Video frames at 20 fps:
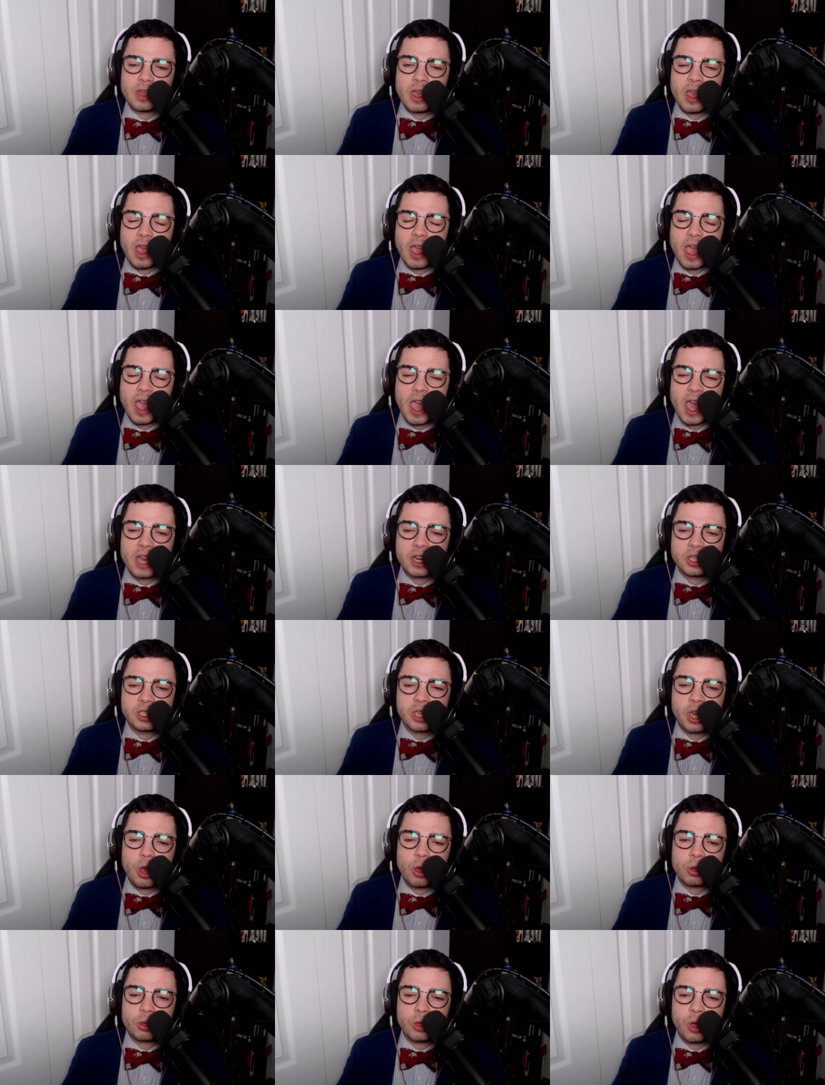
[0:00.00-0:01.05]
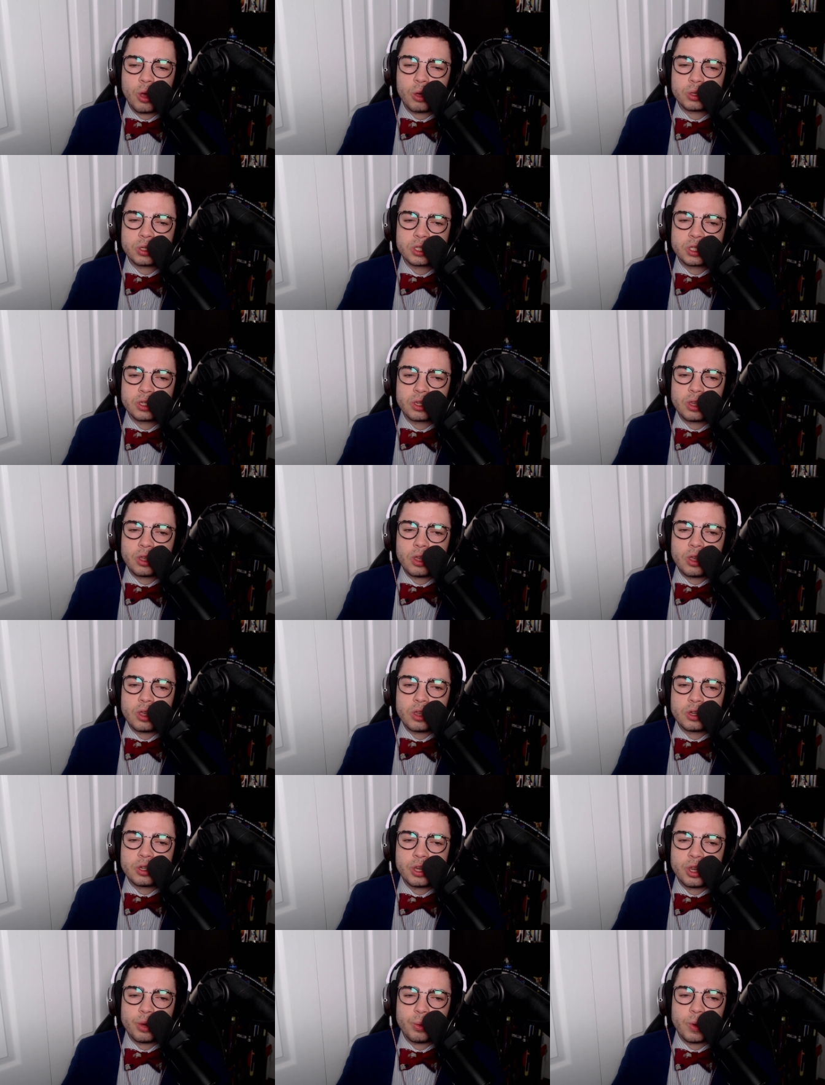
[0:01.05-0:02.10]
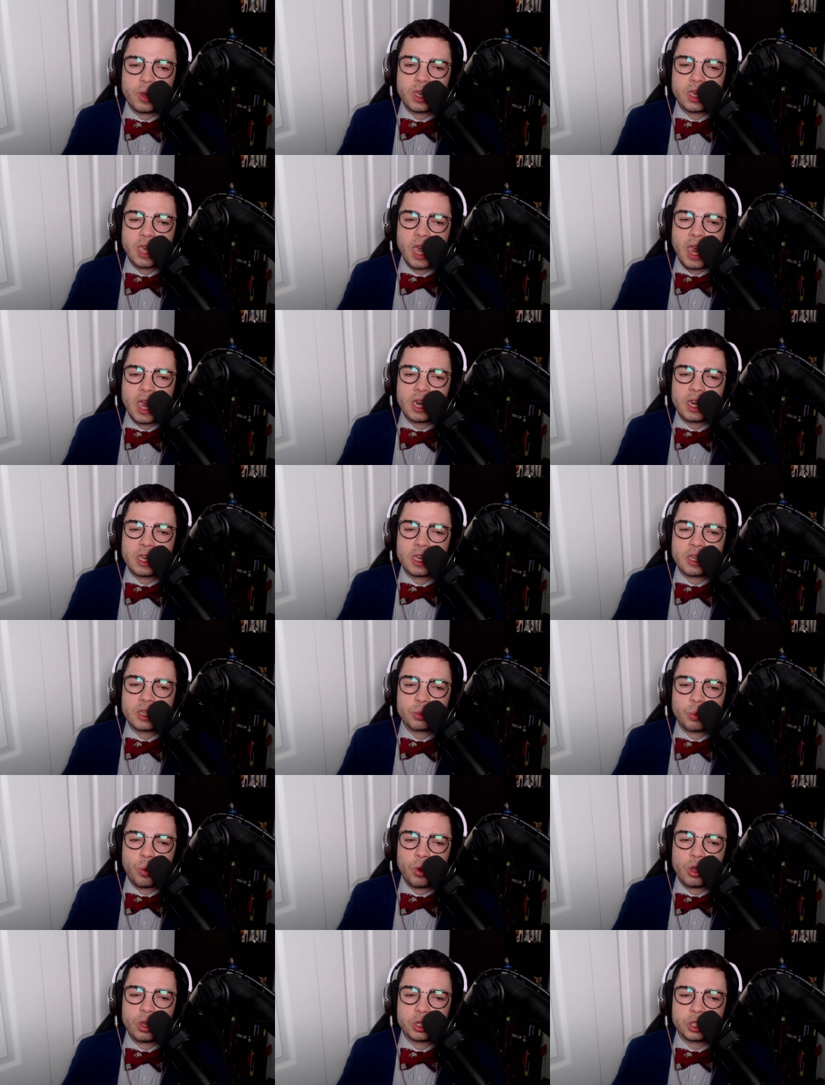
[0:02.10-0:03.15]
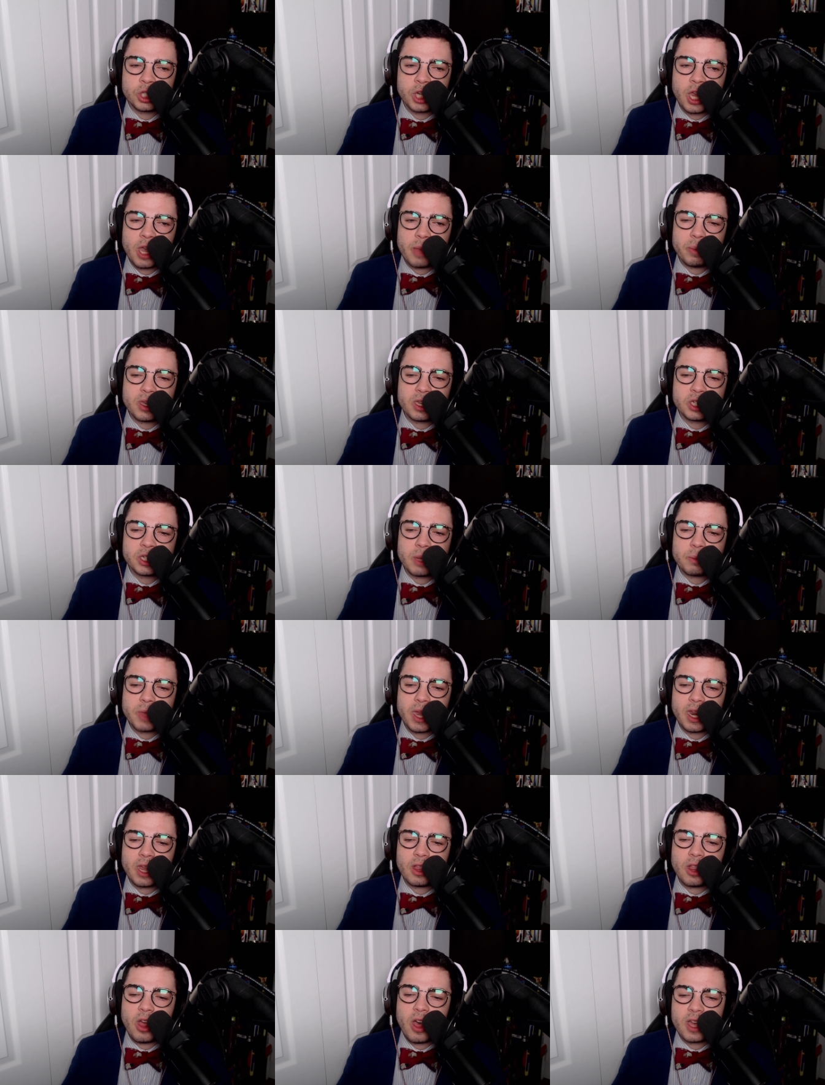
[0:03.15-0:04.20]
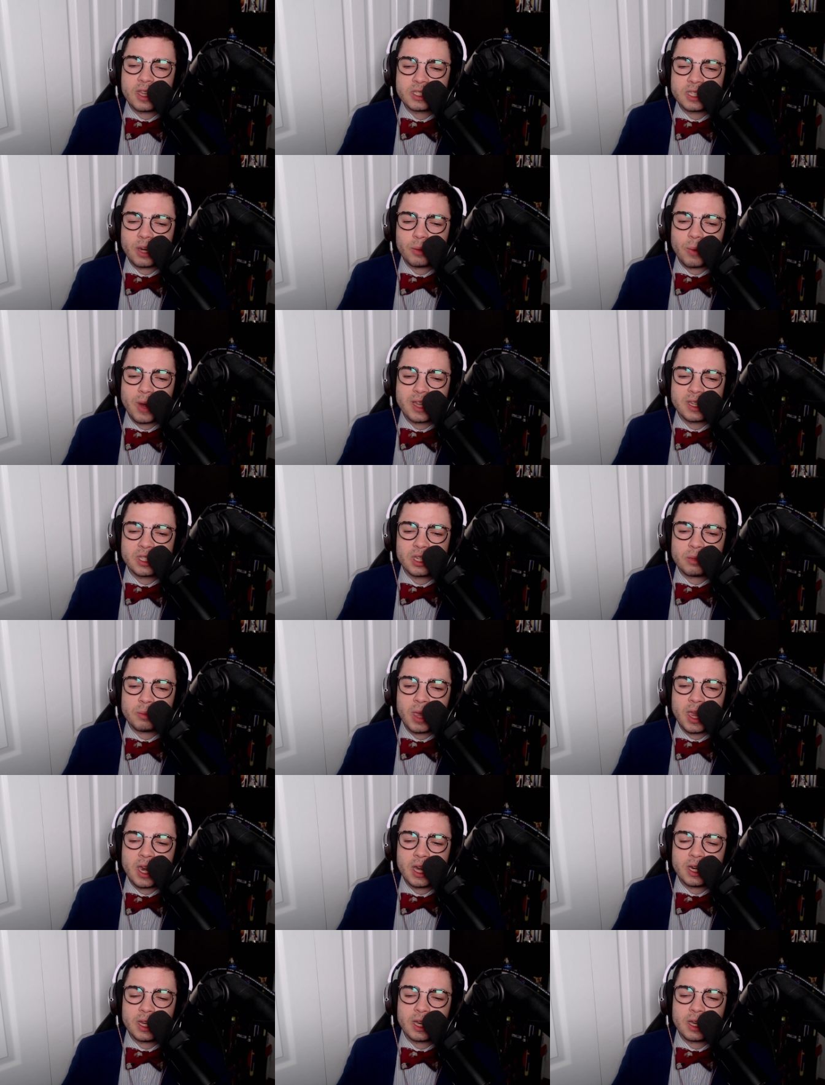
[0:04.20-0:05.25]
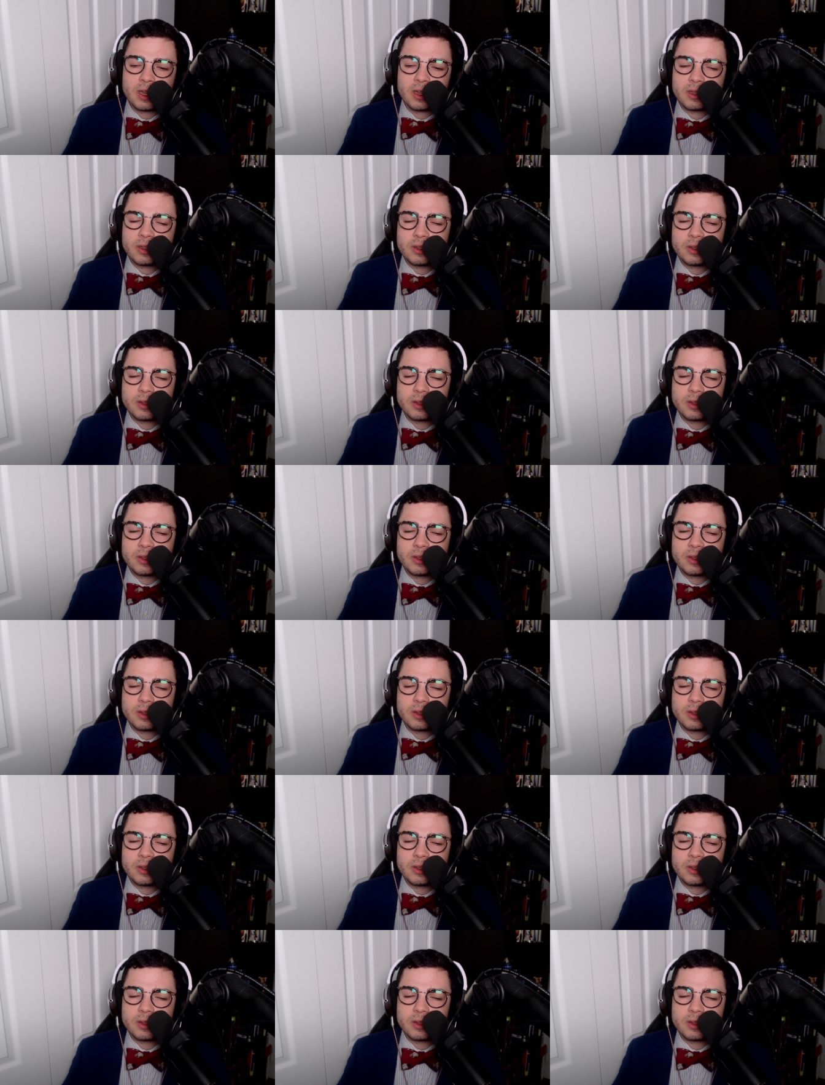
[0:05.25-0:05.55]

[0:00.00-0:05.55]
Edge so close to regaining his World Championship that he lost at WrestleMania.